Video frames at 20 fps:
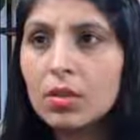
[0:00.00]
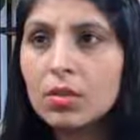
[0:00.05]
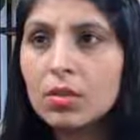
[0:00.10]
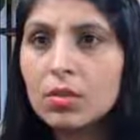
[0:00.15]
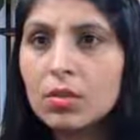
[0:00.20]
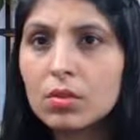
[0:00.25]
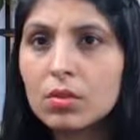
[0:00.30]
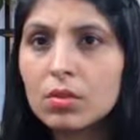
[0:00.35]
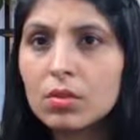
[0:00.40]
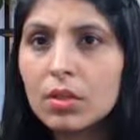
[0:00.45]

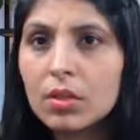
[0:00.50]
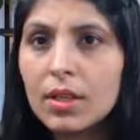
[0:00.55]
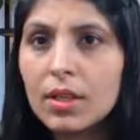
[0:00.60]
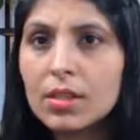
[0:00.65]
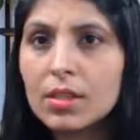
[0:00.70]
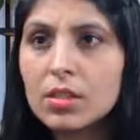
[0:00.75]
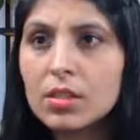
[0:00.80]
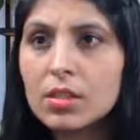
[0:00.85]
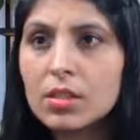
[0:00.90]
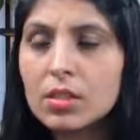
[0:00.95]
So
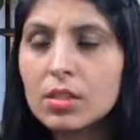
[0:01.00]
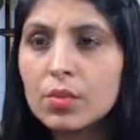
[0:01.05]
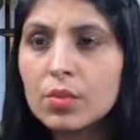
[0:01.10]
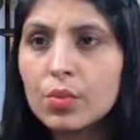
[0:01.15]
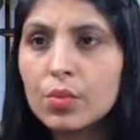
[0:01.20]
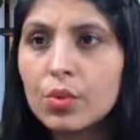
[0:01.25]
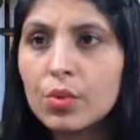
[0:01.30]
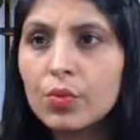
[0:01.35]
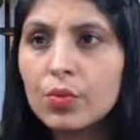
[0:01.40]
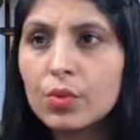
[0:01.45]
let's just
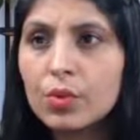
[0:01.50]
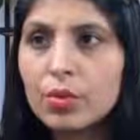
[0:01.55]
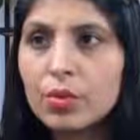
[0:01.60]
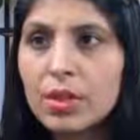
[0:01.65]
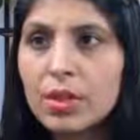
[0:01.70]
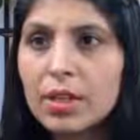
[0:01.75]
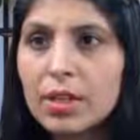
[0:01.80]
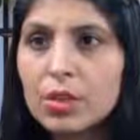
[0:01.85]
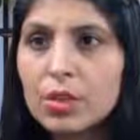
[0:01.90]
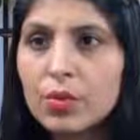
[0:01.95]
move to
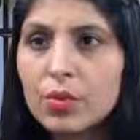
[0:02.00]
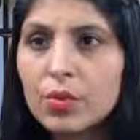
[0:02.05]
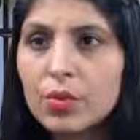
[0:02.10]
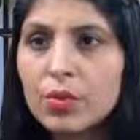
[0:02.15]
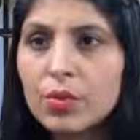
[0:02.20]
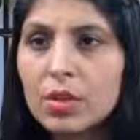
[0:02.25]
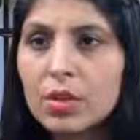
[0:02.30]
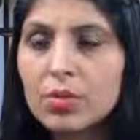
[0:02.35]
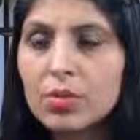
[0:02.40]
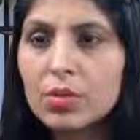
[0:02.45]
next few
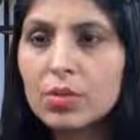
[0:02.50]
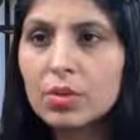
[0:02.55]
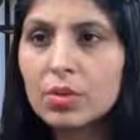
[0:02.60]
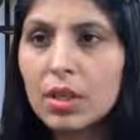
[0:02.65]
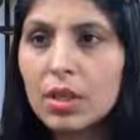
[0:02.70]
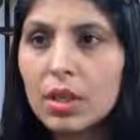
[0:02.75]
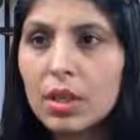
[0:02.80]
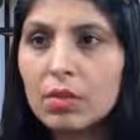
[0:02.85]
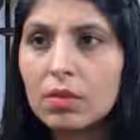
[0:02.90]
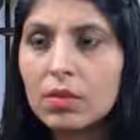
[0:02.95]
frames so
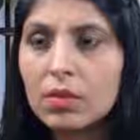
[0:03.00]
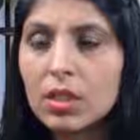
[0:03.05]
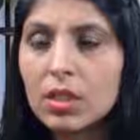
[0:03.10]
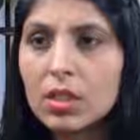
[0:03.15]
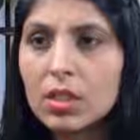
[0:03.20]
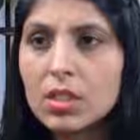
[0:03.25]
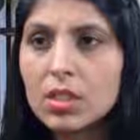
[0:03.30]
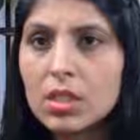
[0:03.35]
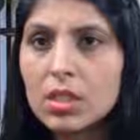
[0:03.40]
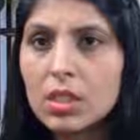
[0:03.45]
that we
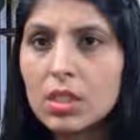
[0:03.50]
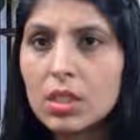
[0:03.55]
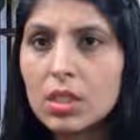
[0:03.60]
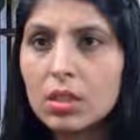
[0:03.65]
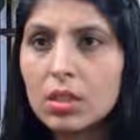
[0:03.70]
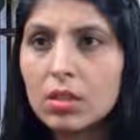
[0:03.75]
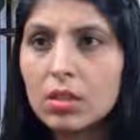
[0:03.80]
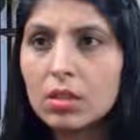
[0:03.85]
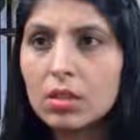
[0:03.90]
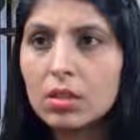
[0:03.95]
can
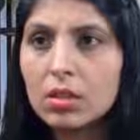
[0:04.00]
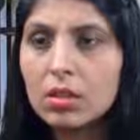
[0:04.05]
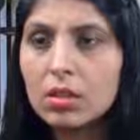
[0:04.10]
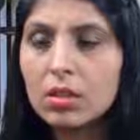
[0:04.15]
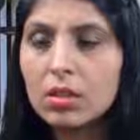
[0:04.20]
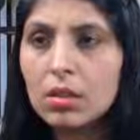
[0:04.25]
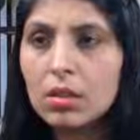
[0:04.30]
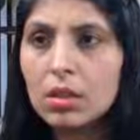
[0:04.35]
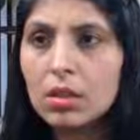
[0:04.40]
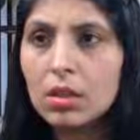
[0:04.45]
see the
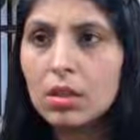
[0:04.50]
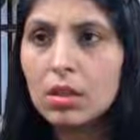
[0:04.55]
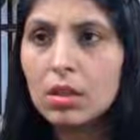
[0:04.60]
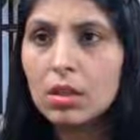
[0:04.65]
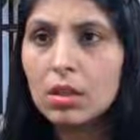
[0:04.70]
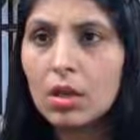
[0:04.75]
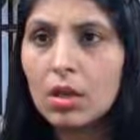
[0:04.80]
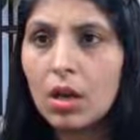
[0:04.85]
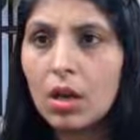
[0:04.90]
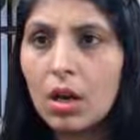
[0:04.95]

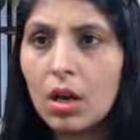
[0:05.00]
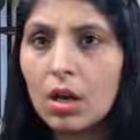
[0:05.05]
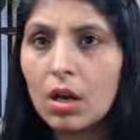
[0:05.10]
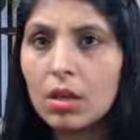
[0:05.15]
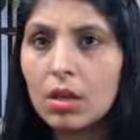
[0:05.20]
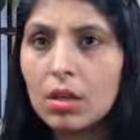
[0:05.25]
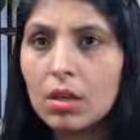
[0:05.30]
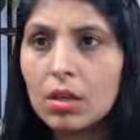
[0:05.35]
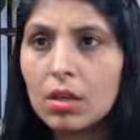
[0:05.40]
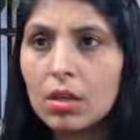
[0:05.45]

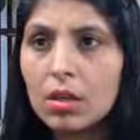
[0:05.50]
car.